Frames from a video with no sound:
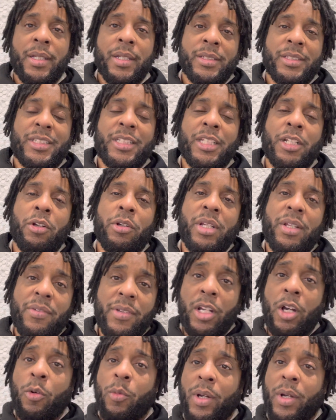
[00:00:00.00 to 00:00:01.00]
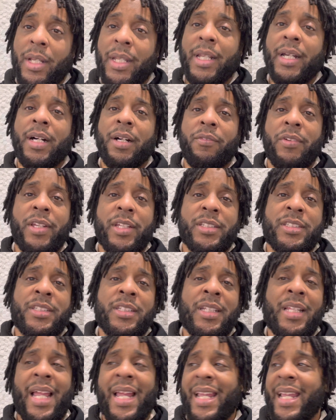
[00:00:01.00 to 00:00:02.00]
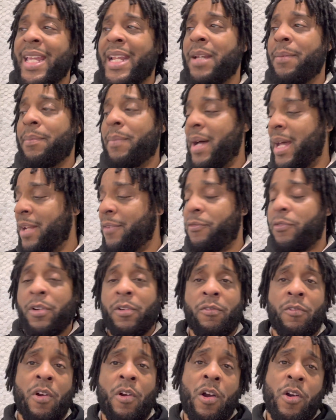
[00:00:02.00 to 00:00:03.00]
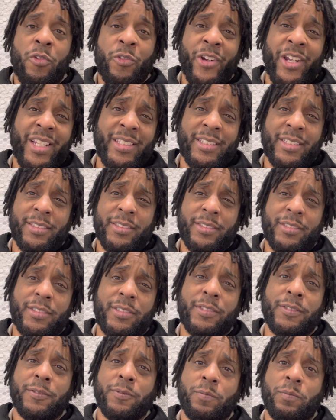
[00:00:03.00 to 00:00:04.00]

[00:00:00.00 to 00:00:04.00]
She don't even know what love is. She like anybody for the wrong reasons.